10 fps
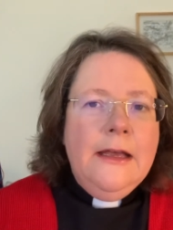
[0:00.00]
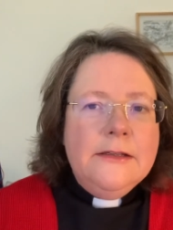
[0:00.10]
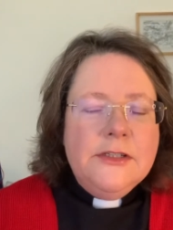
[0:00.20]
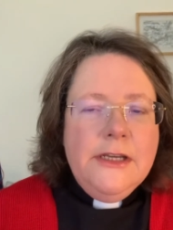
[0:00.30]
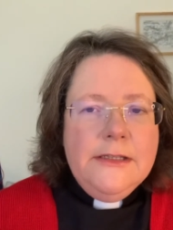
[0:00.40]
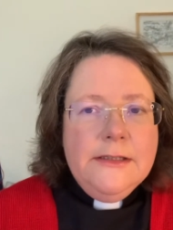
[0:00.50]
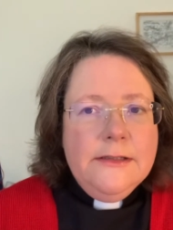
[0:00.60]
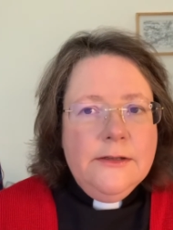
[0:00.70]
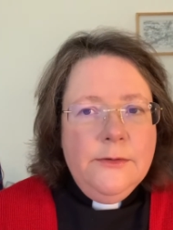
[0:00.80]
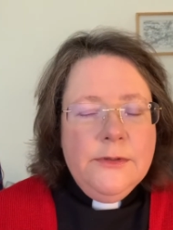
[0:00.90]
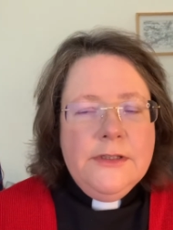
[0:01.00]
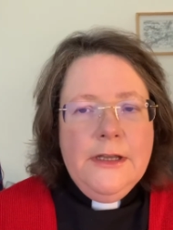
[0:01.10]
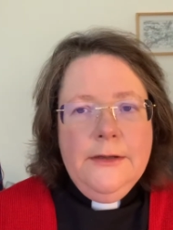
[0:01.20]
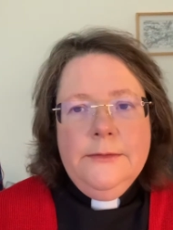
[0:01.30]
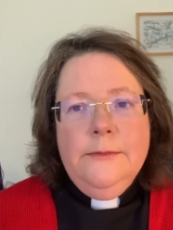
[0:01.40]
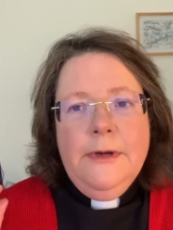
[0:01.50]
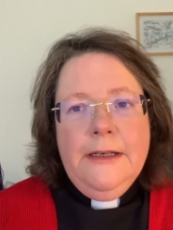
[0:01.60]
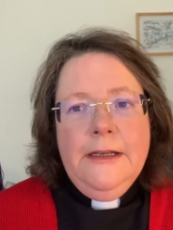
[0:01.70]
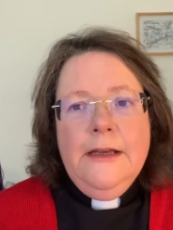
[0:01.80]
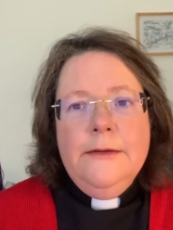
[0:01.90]
And Jesus also,
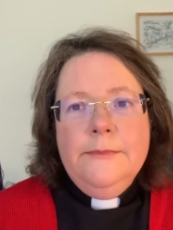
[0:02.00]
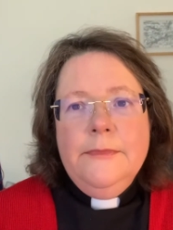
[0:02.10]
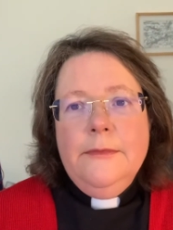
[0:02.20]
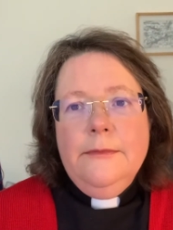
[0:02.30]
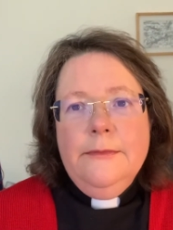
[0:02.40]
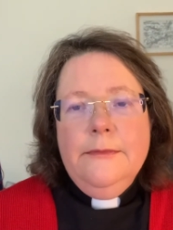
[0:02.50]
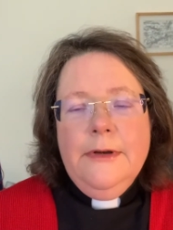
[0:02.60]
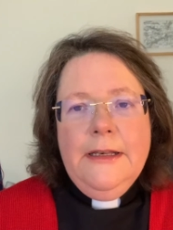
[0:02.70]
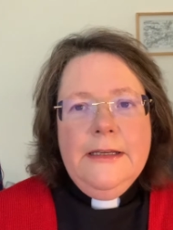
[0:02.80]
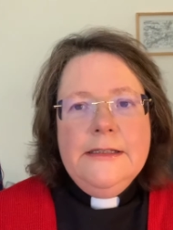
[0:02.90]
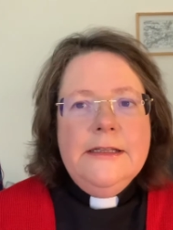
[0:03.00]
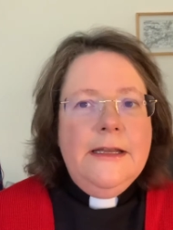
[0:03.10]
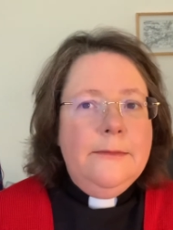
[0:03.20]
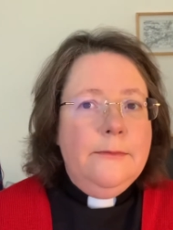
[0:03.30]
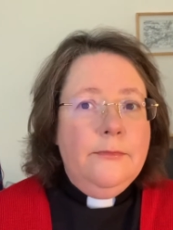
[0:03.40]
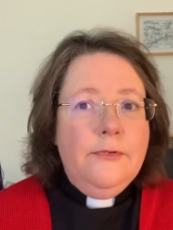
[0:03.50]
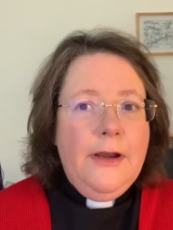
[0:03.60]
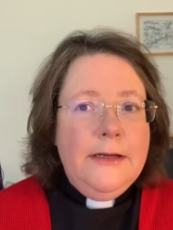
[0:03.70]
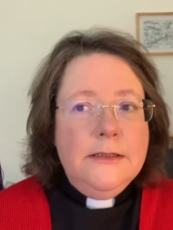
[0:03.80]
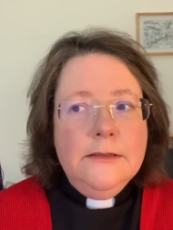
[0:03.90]
when um, when he's like bread,